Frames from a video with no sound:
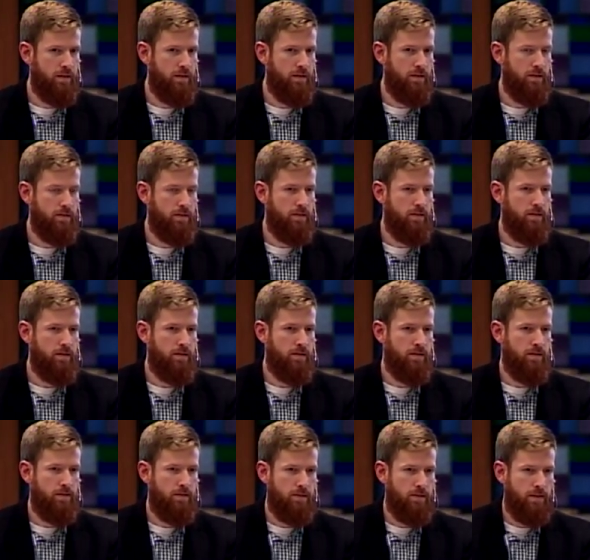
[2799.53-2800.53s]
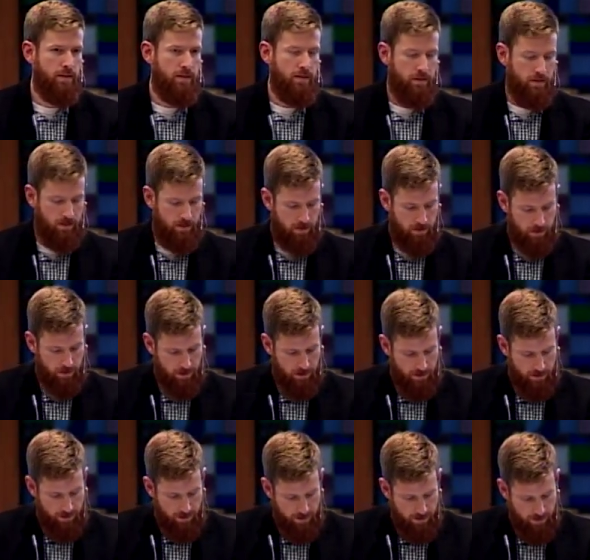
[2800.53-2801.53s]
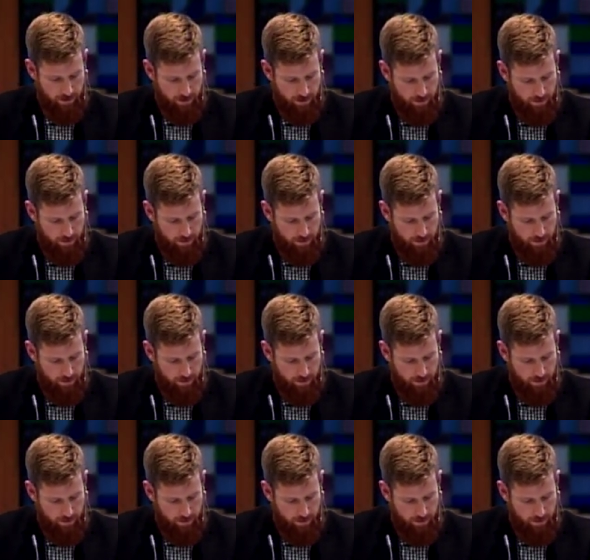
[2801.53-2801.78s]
Nobody speaks.